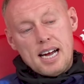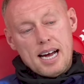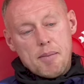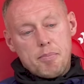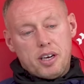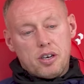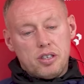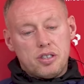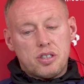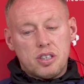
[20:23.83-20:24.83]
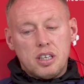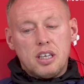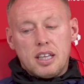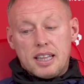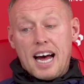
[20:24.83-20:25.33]
um, because
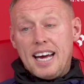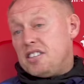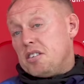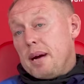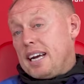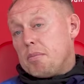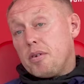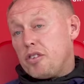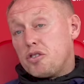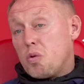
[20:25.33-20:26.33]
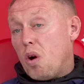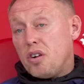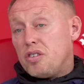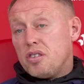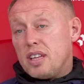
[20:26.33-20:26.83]
that is the makeup of the squad.